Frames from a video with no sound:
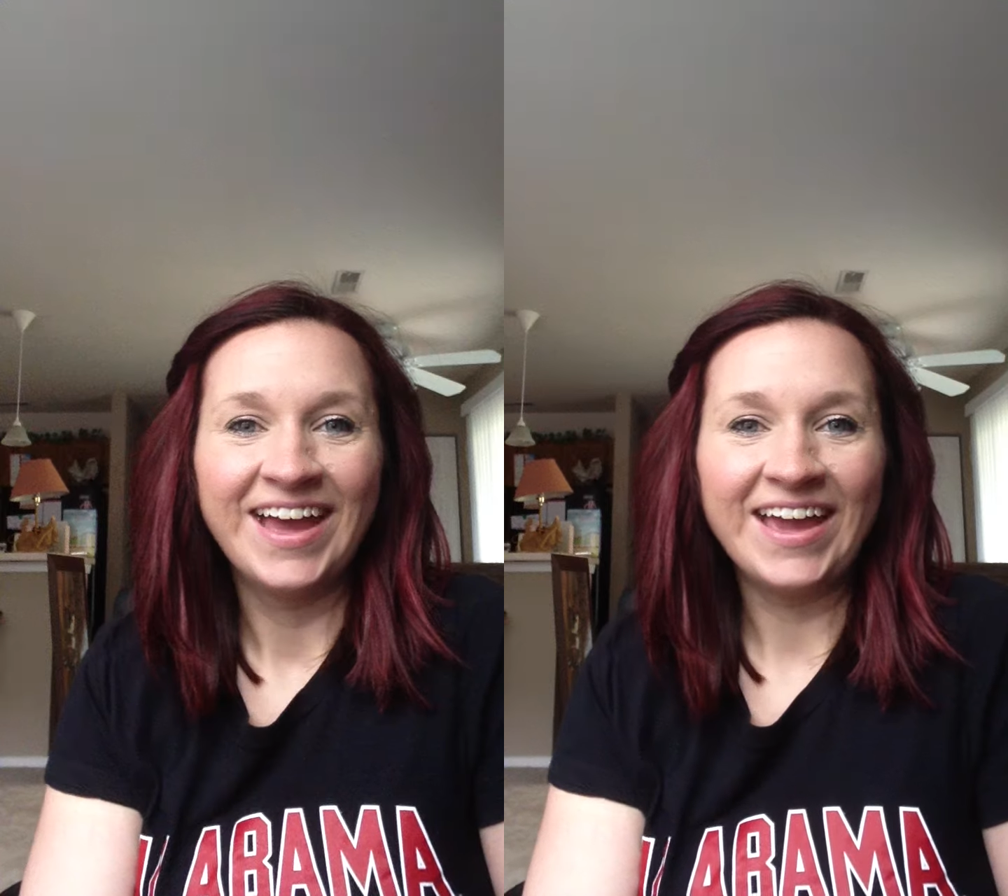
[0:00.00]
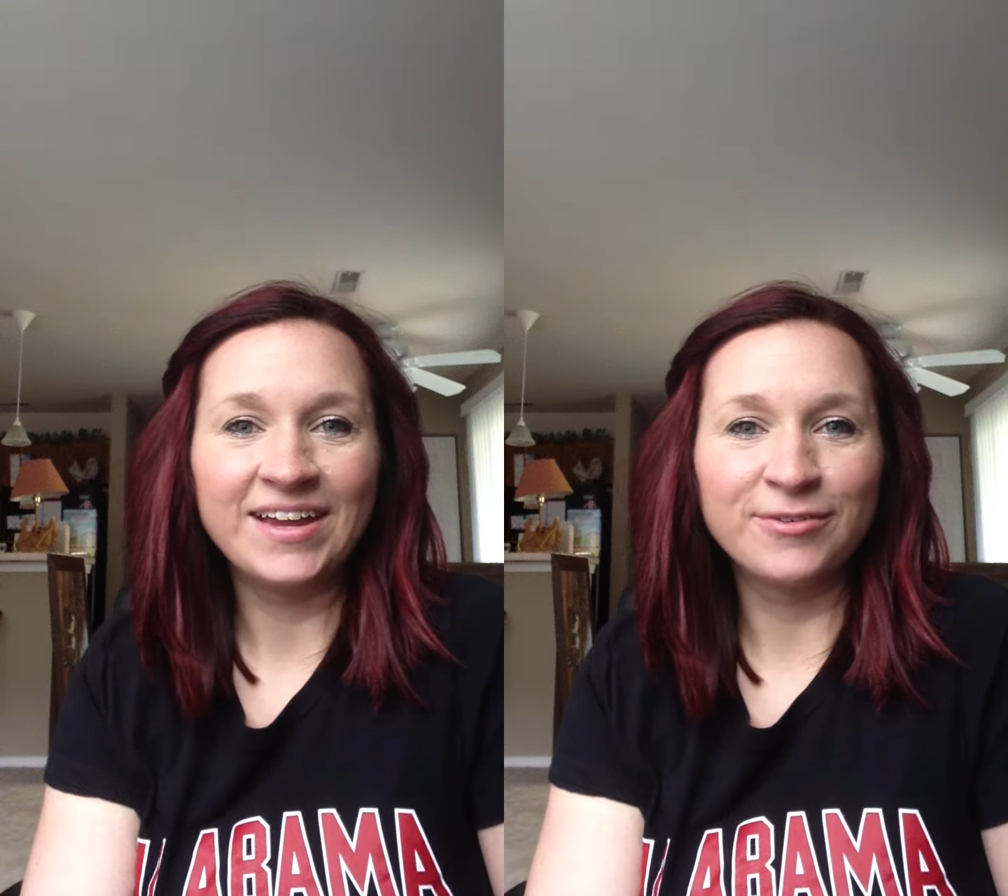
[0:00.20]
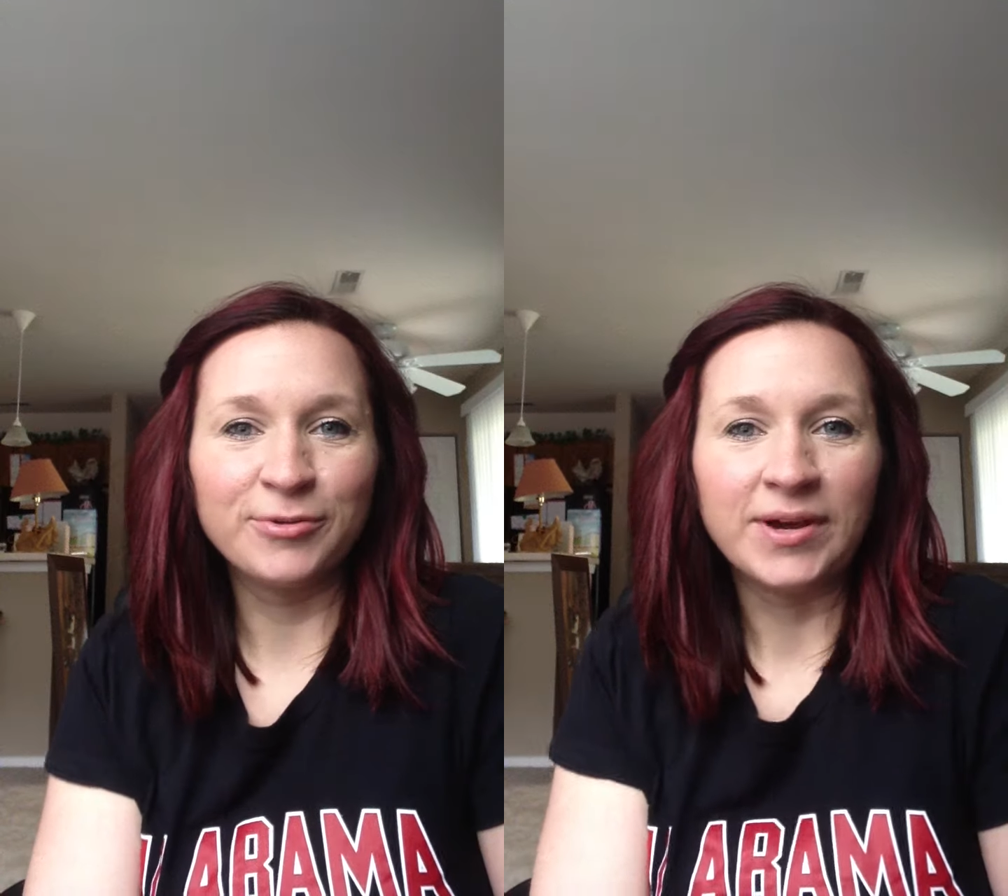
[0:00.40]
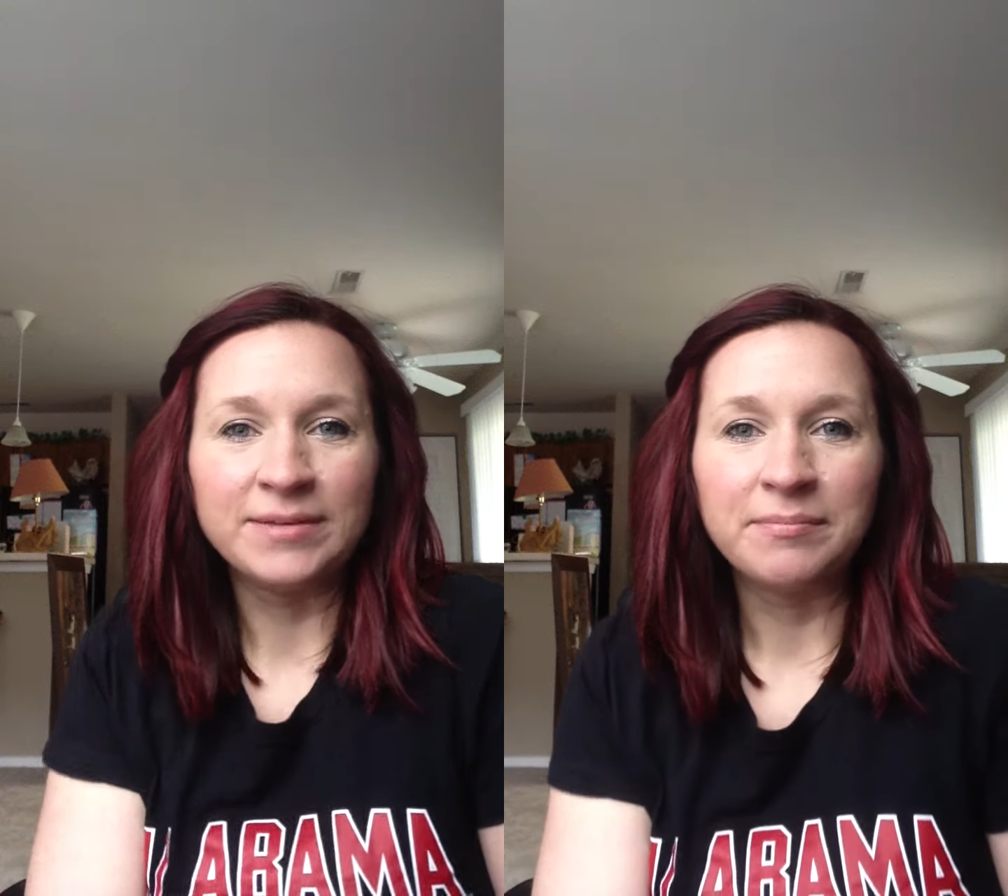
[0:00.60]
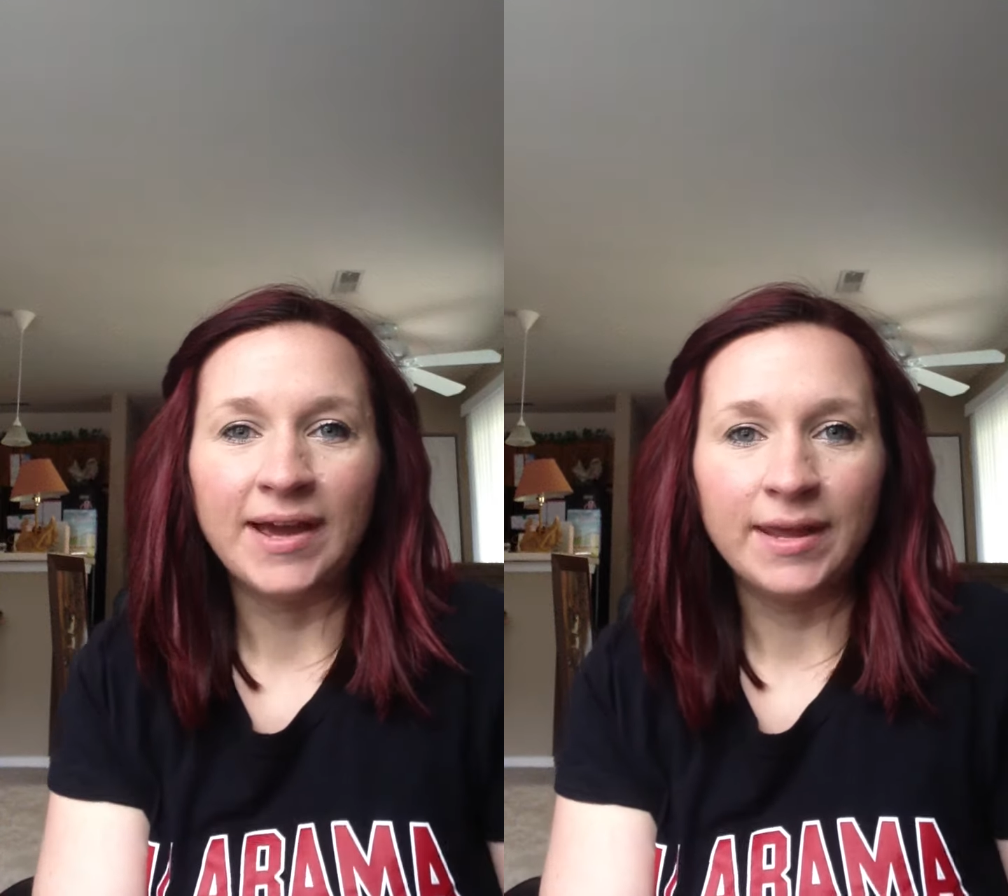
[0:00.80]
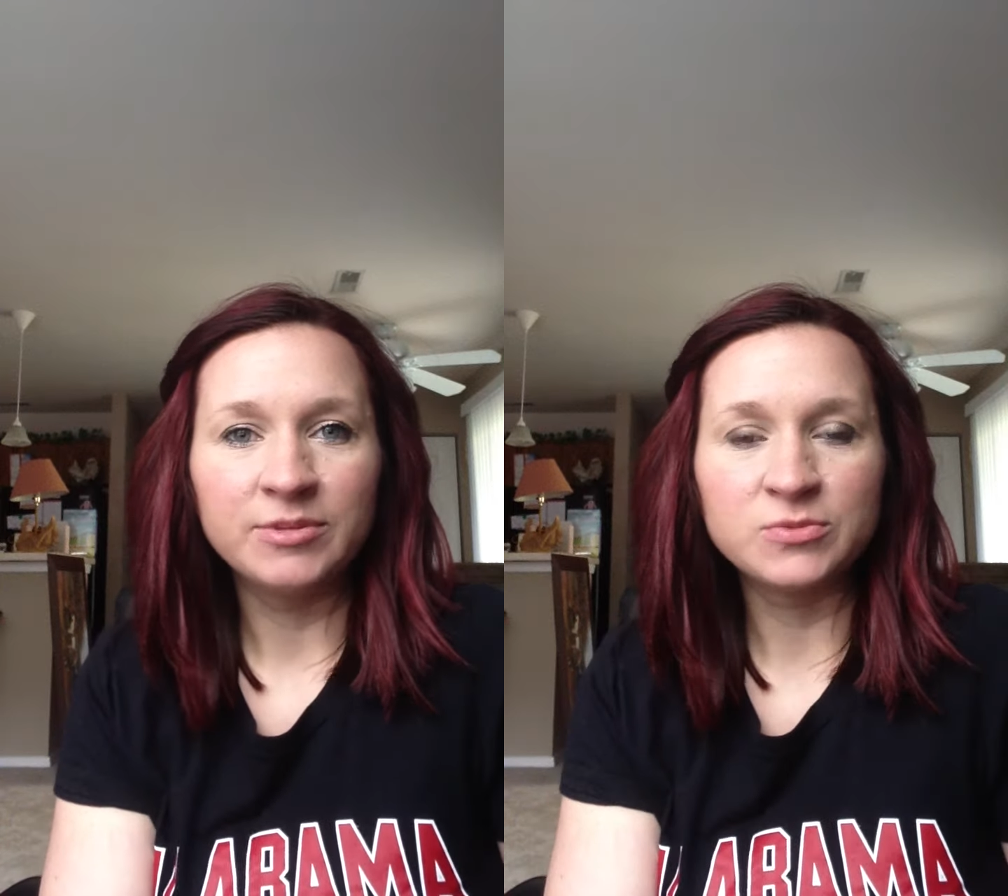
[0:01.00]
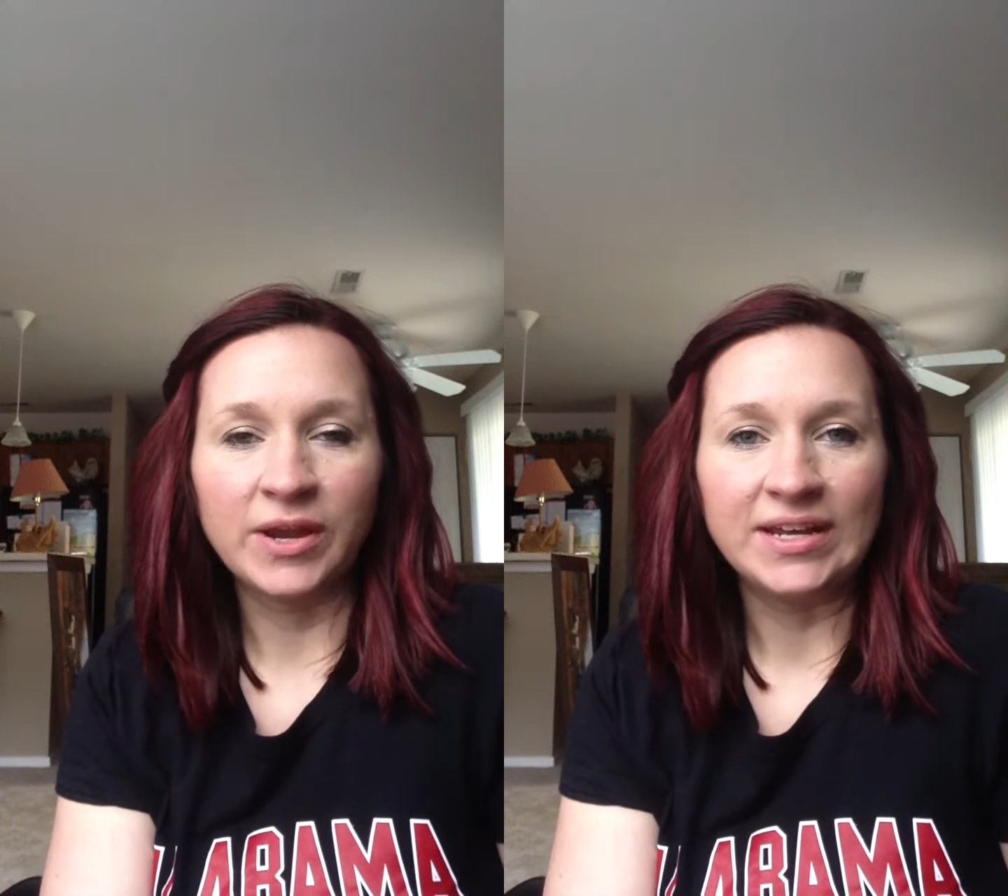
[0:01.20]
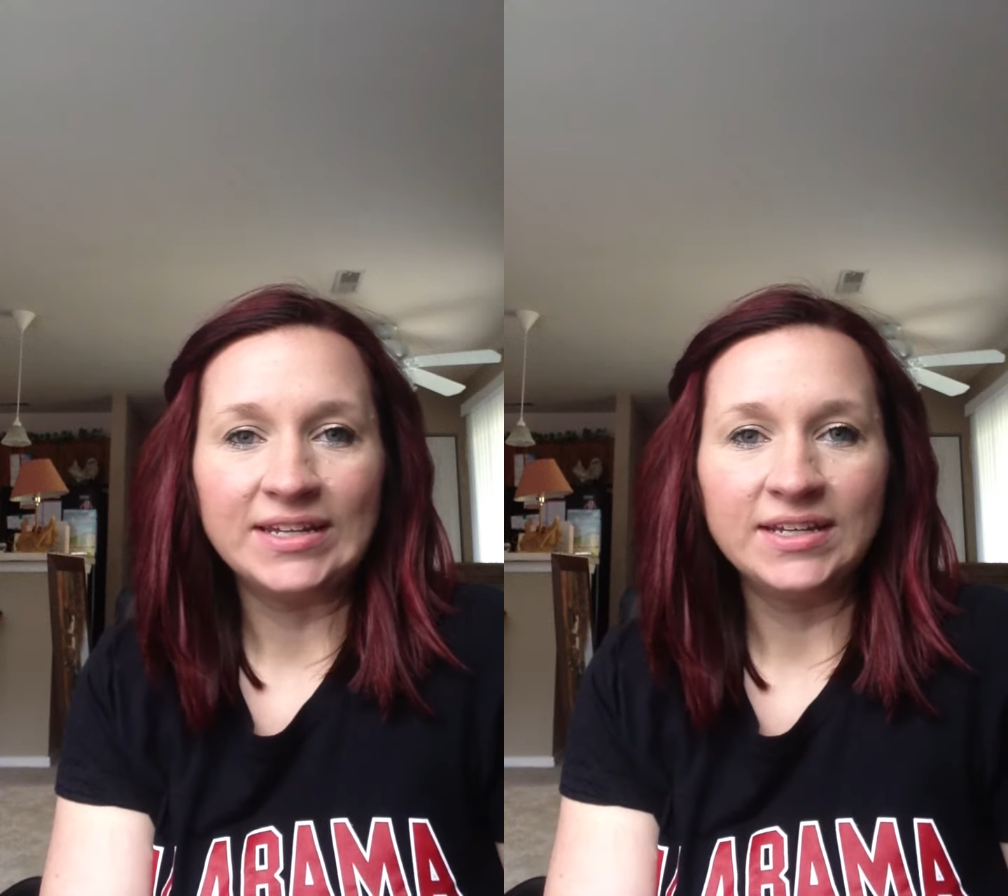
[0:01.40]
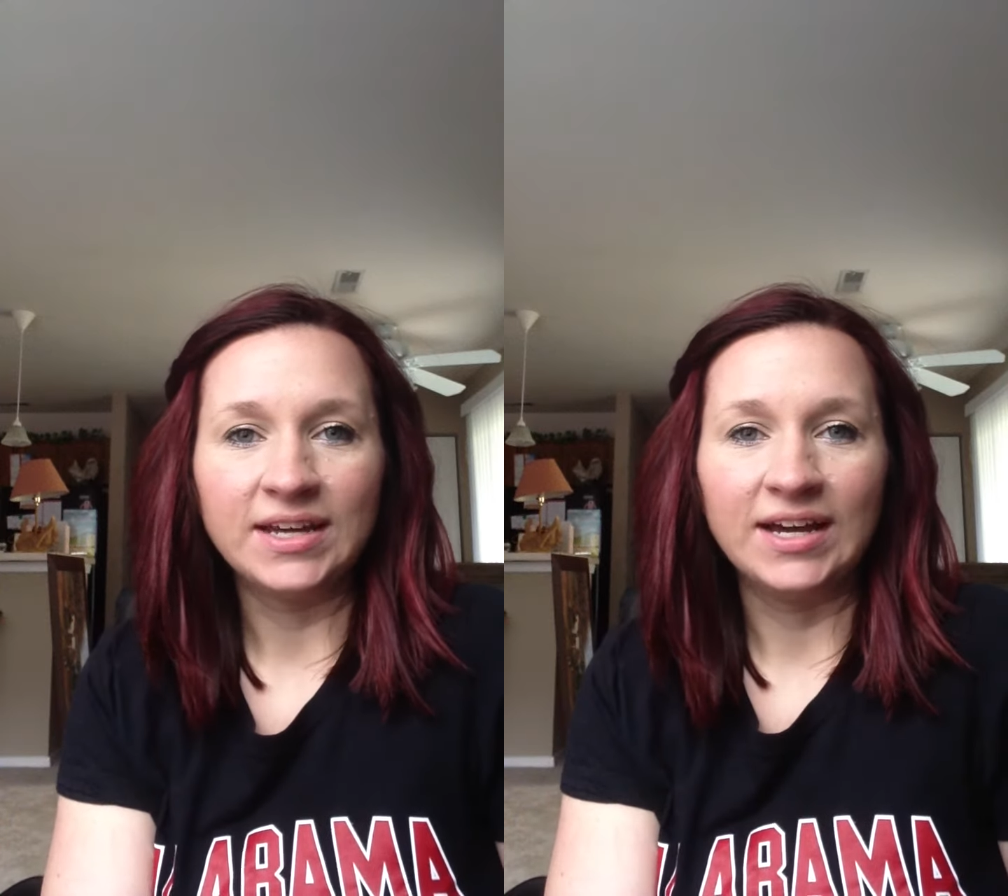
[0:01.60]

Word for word: Hey everyone, my name is Randi.